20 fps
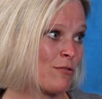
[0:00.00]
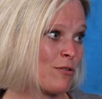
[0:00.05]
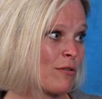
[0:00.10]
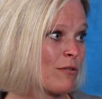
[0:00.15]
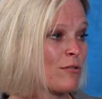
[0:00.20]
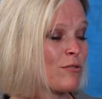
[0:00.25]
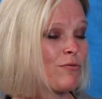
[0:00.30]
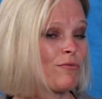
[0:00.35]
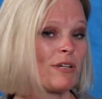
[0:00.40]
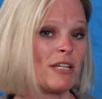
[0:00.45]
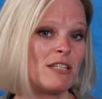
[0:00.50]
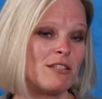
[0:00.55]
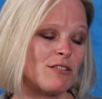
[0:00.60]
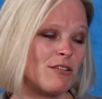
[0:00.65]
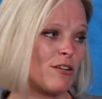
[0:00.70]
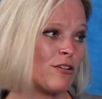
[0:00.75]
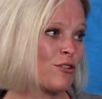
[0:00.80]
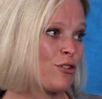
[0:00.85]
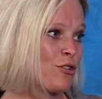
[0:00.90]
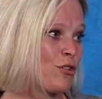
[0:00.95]
So there's
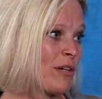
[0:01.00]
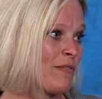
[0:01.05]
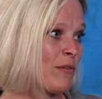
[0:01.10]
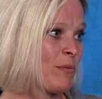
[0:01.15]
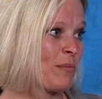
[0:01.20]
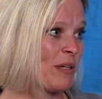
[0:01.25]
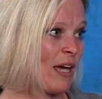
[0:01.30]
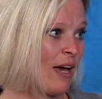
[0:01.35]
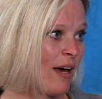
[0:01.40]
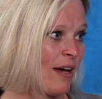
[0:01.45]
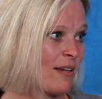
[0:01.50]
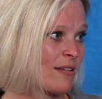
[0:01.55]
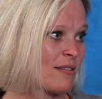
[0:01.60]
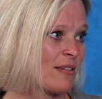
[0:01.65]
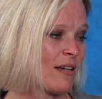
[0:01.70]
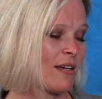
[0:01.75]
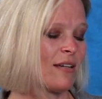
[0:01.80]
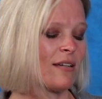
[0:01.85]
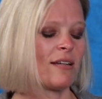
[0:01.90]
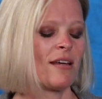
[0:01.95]
research driven behind
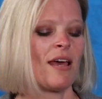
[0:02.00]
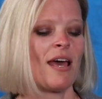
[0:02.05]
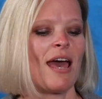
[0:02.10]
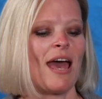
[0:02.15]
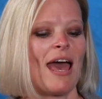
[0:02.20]
it.